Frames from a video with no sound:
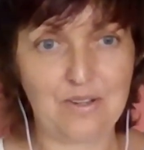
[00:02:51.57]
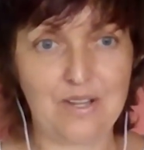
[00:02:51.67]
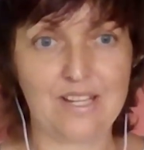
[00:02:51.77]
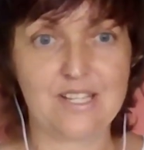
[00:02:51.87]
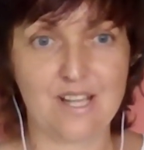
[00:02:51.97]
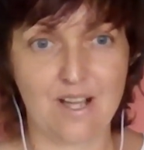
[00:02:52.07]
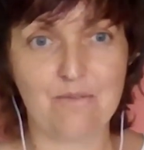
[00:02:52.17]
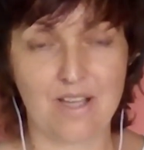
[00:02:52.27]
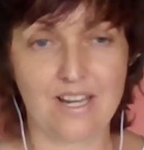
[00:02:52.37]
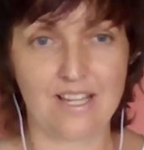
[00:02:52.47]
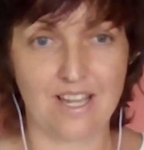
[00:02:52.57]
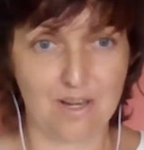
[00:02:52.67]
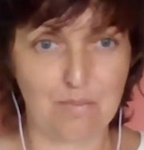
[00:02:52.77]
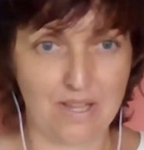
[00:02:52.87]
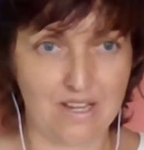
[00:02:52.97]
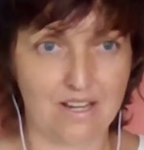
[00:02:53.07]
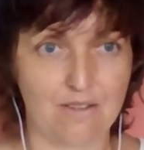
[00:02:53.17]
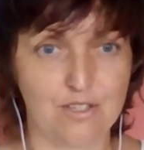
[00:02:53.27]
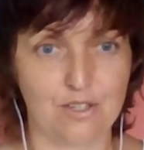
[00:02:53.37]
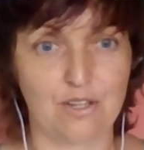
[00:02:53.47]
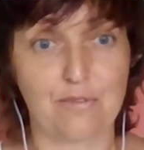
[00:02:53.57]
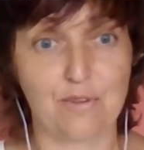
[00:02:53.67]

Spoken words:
At the time we had a guinea pig, and I was looking